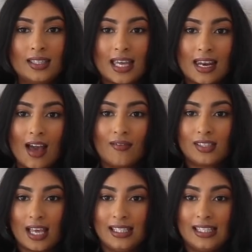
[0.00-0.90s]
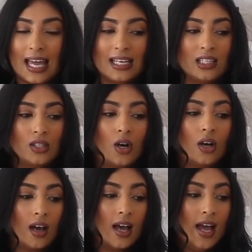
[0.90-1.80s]
they didn't have a size ten in
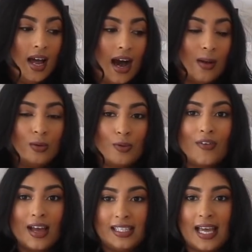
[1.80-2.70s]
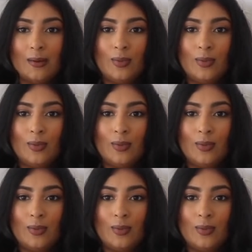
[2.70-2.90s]
stock. I would prefer a ten